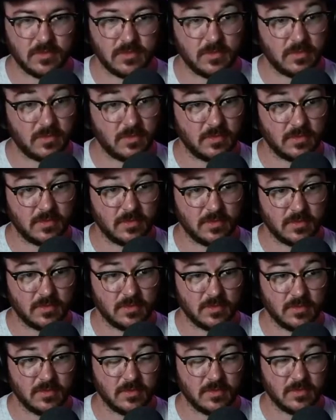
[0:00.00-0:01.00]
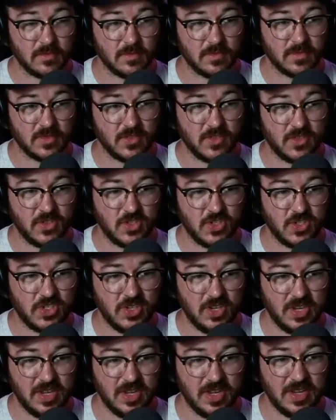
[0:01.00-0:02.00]

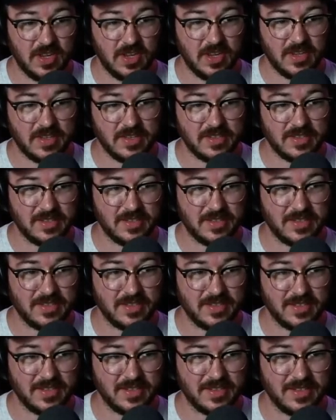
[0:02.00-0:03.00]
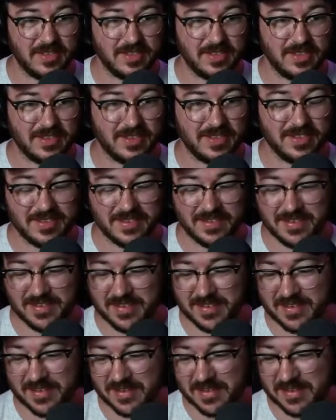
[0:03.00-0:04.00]

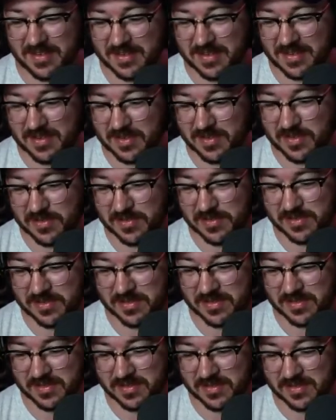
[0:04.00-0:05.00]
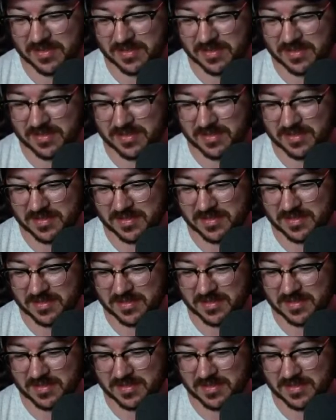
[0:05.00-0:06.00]

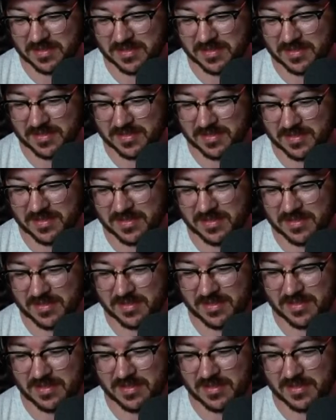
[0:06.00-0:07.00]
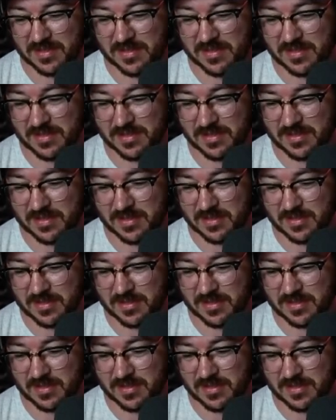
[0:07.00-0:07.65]
(silent)